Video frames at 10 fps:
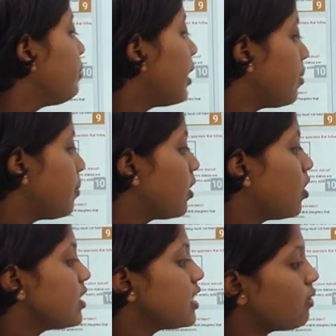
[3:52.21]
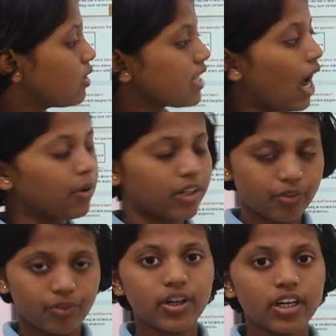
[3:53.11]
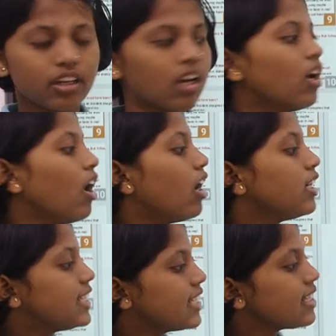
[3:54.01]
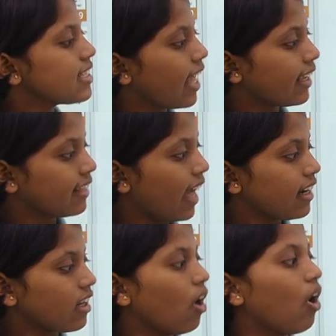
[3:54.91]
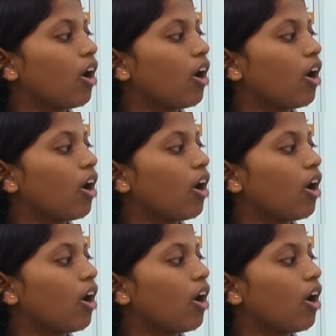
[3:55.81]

maybe because he was out of work or just like that,